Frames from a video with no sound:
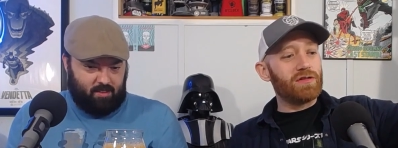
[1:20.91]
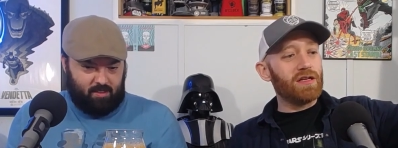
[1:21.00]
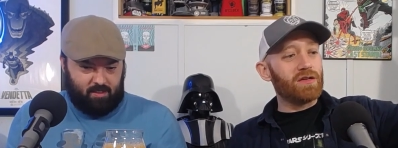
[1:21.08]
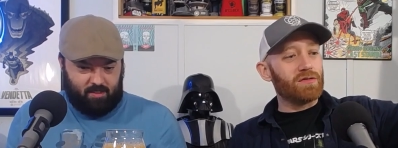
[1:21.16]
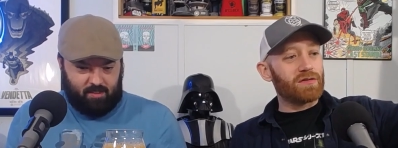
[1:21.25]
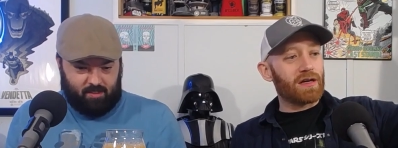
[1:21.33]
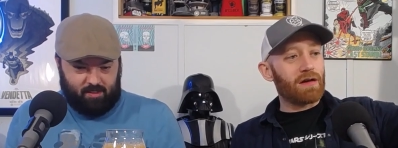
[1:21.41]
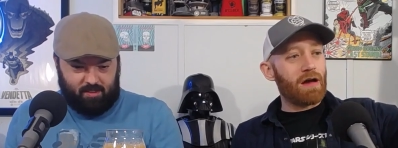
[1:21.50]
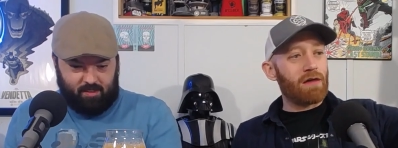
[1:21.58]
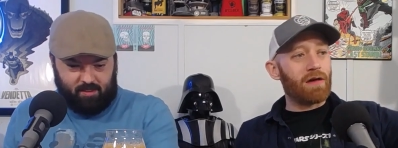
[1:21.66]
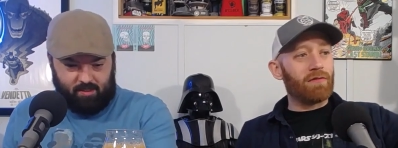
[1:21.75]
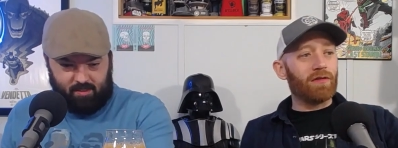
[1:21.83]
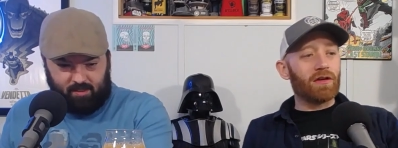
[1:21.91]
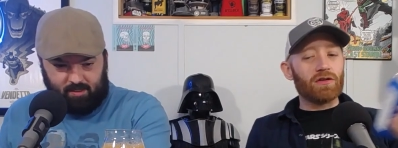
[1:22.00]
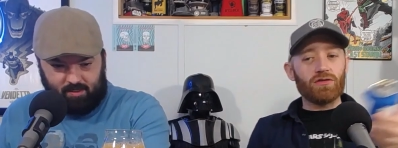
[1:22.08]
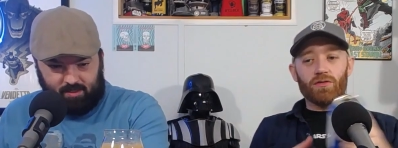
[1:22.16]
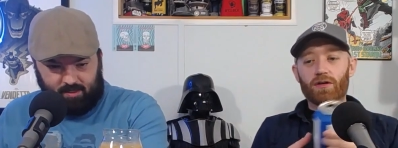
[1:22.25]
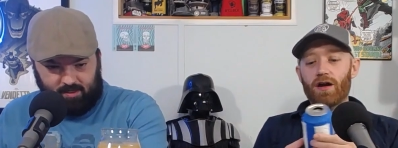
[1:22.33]
Speaker 1: Tekus. Like I, I really
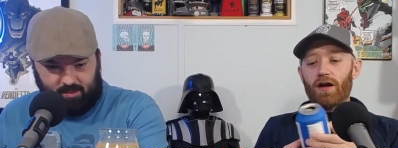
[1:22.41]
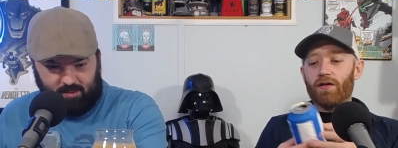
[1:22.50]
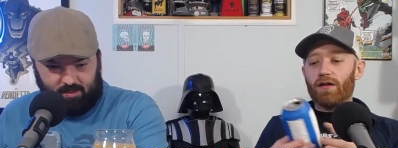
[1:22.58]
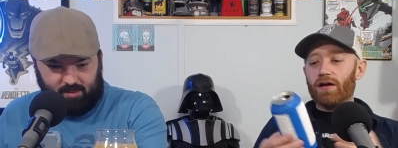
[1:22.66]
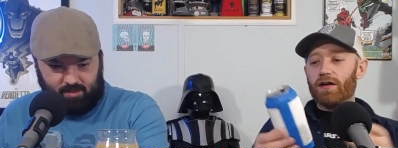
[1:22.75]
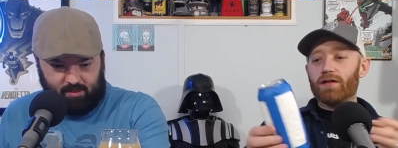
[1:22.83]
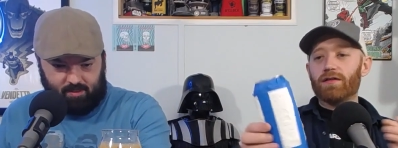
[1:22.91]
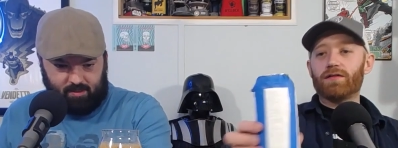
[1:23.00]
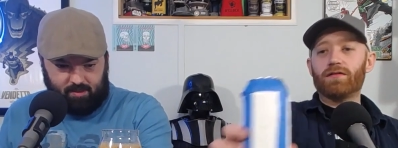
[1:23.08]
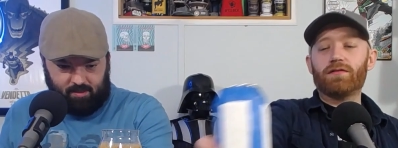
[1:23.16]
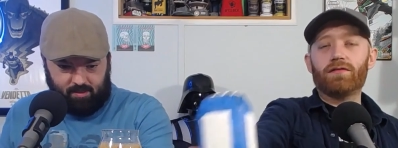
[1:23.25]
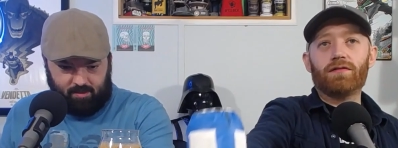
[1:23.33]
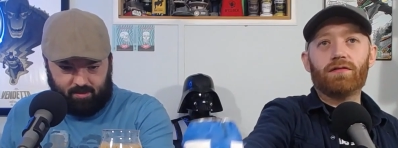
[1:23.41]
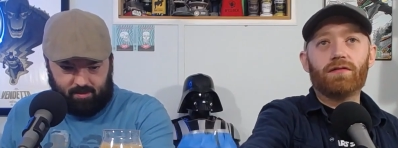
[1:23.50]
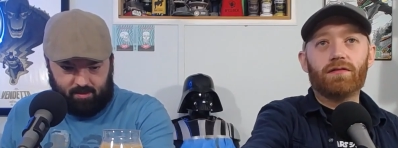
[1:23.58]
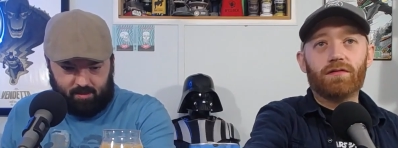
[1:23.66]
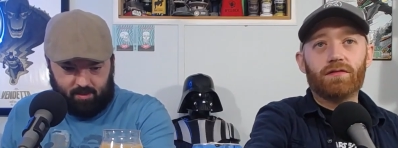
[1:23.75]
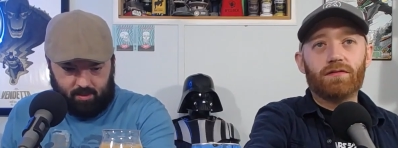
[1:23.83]
enjoy our. Uh,